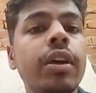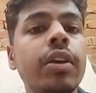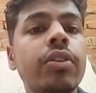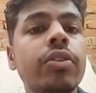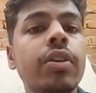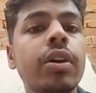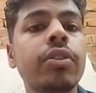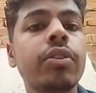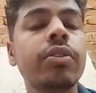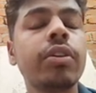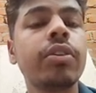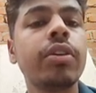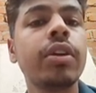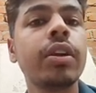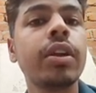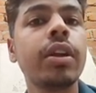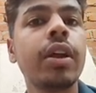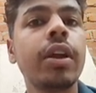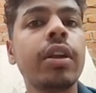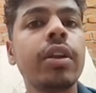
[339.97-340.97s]

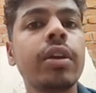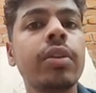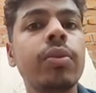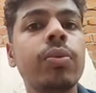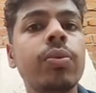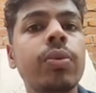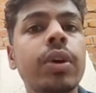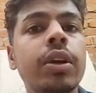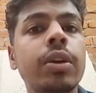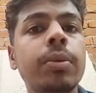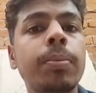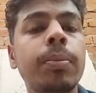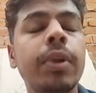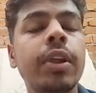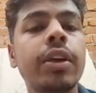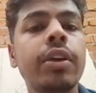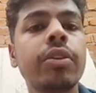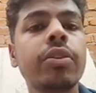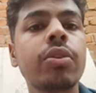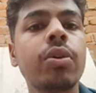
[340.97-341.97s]
concentrated at any one
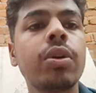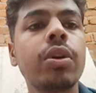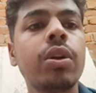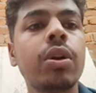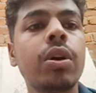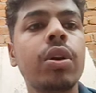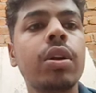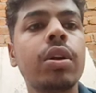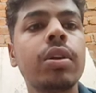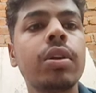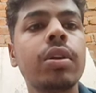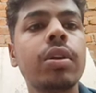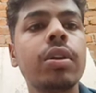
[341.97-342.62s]
place or not.